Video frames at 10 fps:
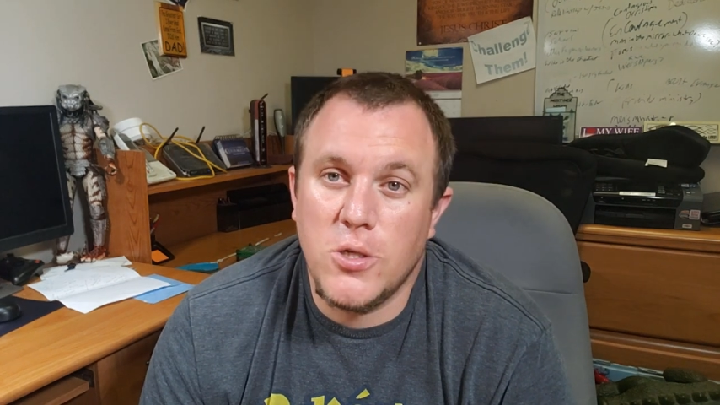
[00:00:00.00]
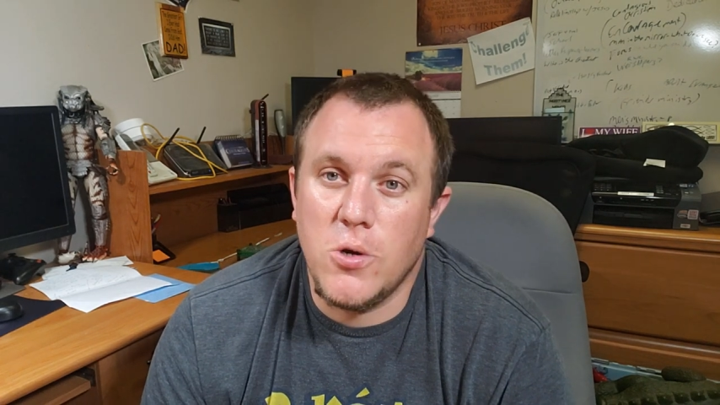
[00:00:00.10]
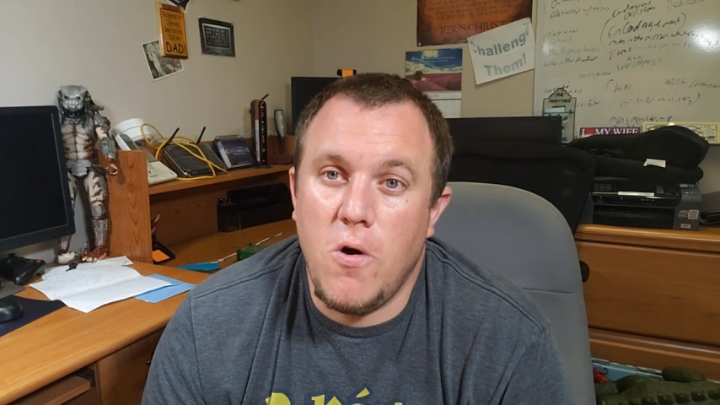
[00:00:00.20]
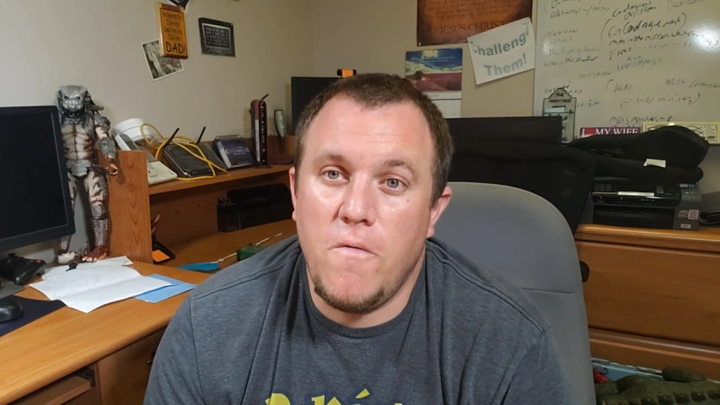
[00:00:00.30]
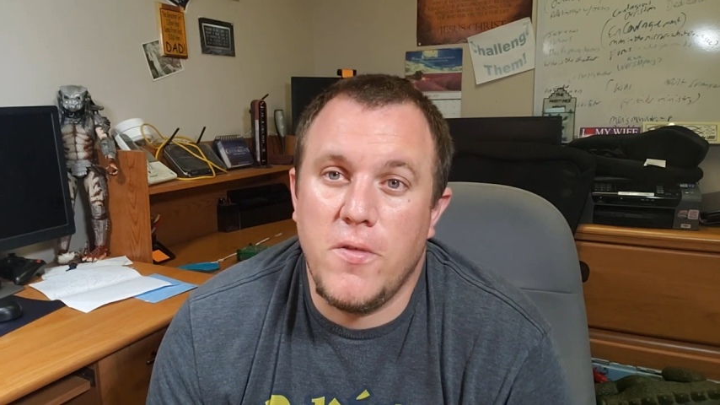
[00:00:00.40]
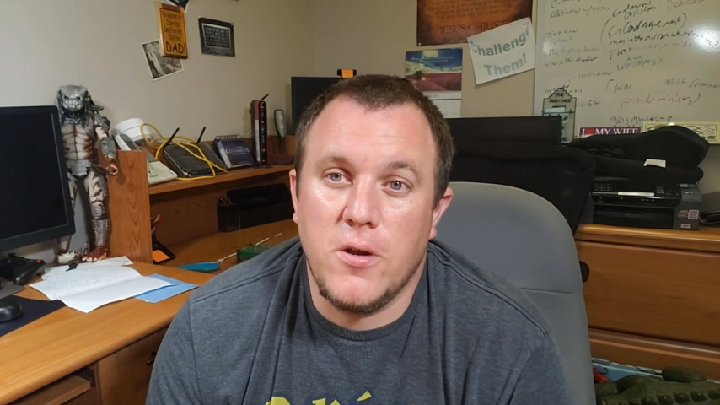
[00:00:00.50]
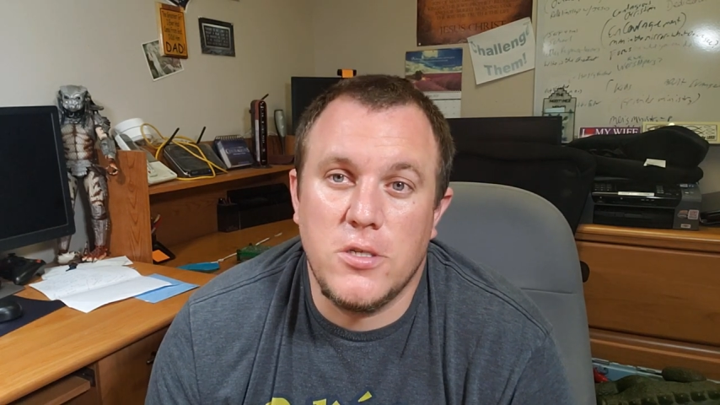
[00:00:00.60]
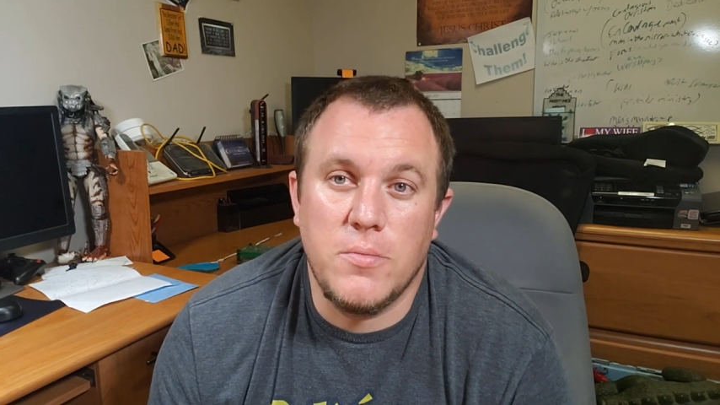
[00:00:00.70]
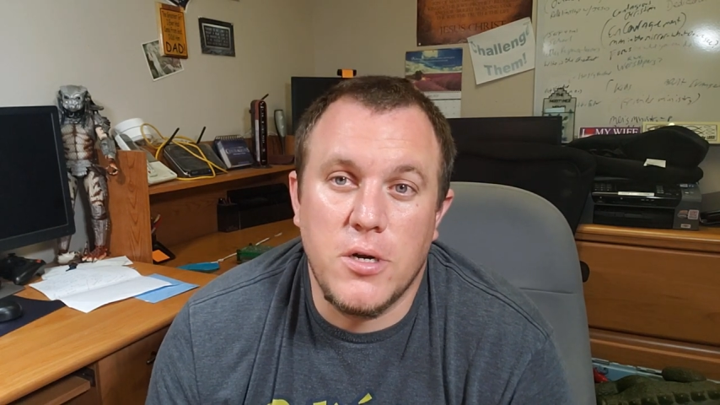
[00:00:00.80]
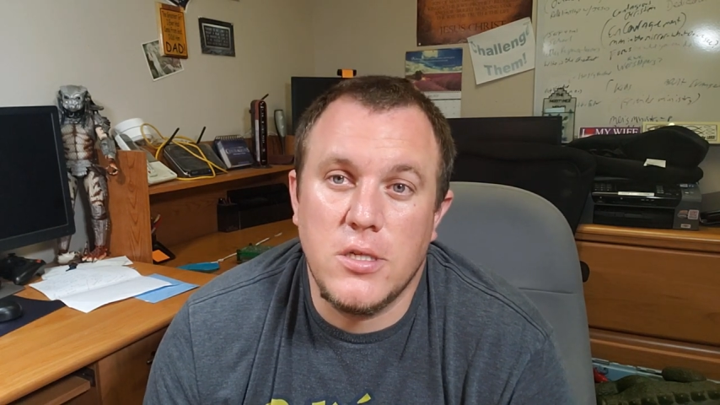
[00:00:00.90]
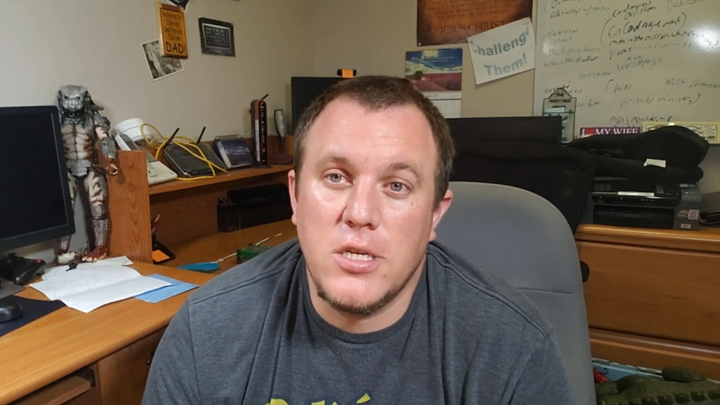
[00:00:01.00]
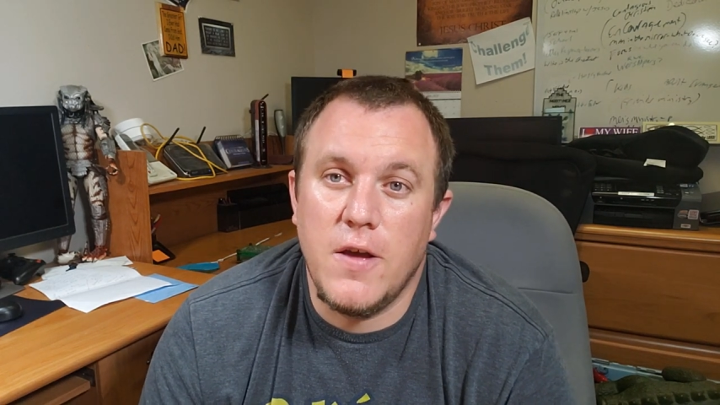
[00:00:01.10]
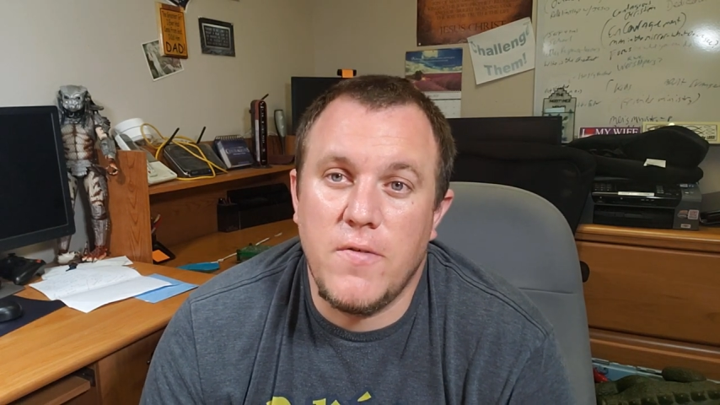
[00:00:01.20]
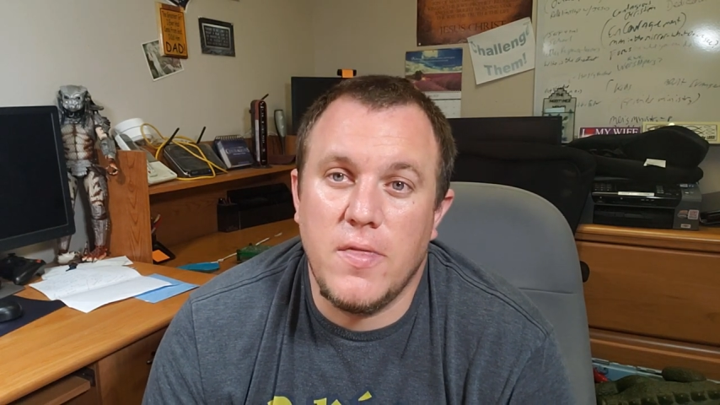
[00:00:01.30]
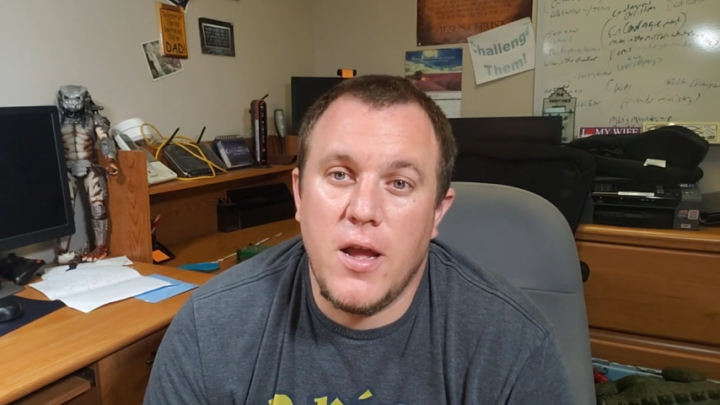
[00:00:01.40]
so hopefully there's some good
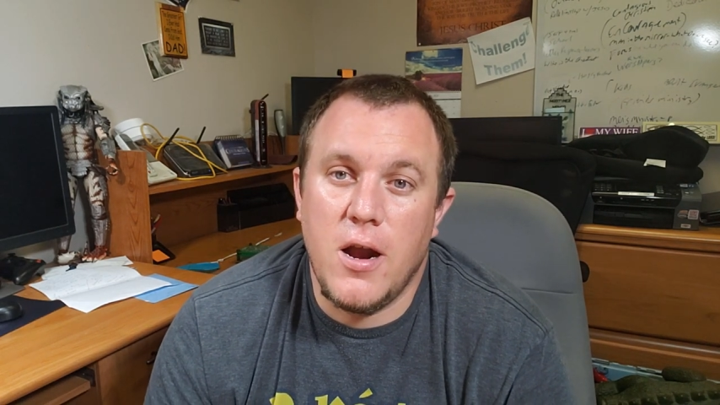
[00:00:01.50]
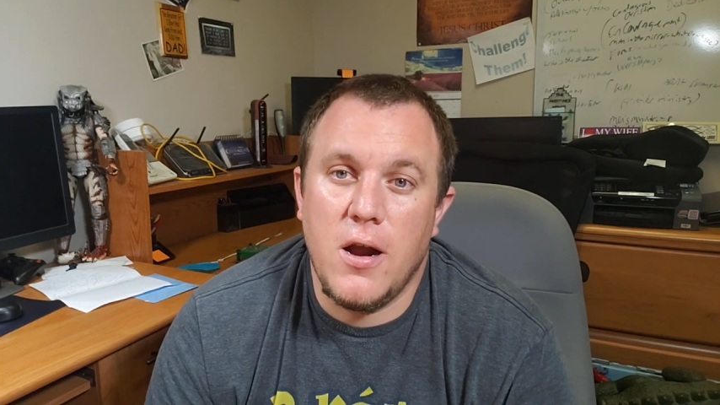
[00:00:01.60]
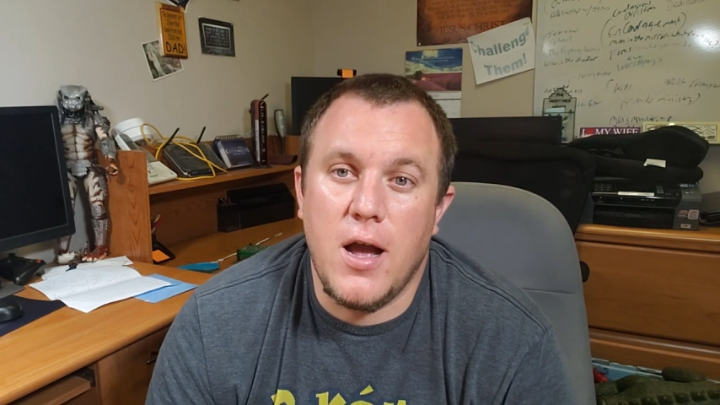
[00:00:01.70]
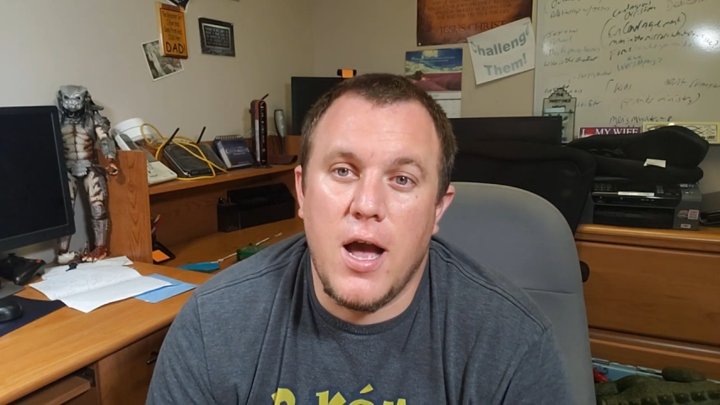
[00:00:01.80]
stuff in there.